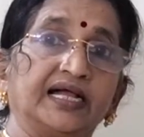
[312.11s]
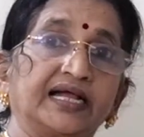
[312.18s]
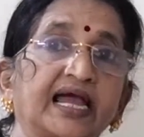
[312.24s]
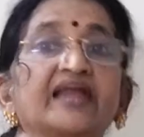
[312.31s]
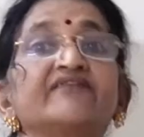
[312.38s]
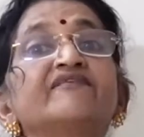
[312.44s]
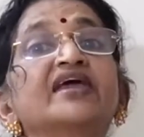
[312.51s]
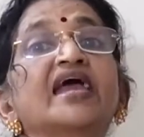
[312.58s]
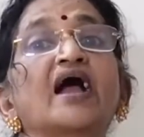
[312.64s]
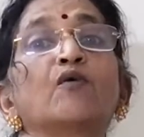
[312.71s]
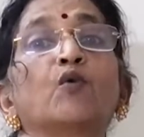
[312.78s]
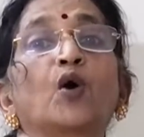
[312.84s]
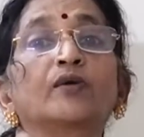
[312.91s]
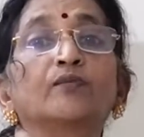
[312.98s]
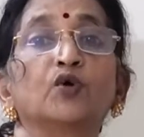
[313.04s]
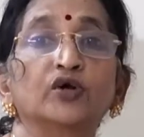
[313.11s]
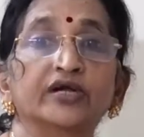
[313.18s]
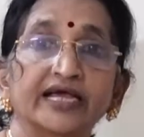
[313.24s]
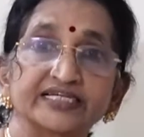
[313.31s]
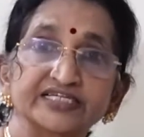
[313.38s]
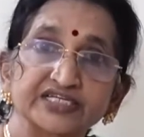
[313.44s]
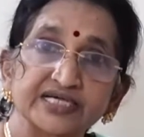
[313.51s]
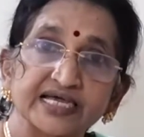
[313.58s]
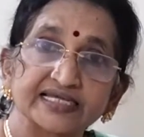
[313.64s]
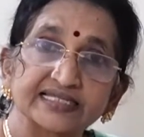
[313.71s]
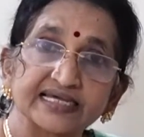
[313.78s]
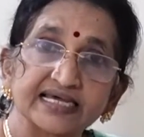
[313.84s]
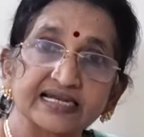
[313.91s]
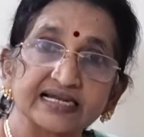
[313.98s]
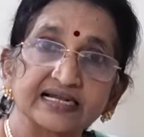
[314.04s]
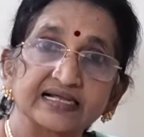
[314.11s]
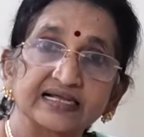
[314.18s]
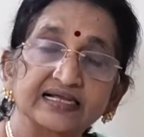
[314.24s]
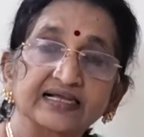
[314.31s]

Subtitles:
Can we have one more get together?